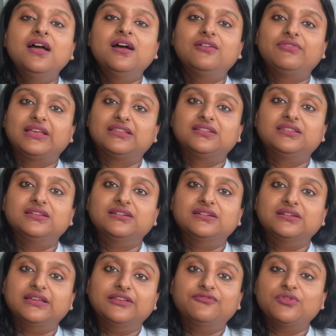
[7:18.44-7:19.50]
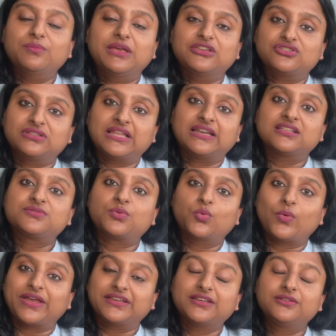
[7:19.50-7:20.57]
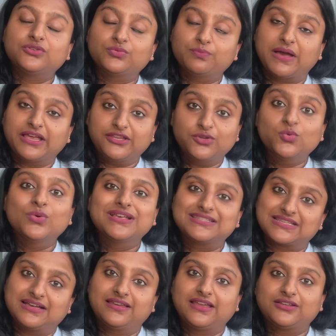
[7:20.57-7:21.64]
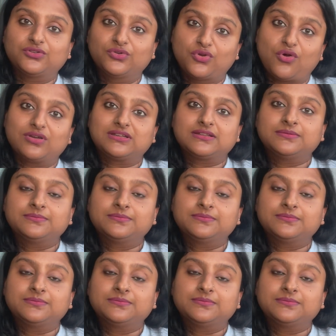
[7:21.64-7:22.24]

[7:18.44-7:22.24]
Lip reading: whether the information that is provided by you is correct or not.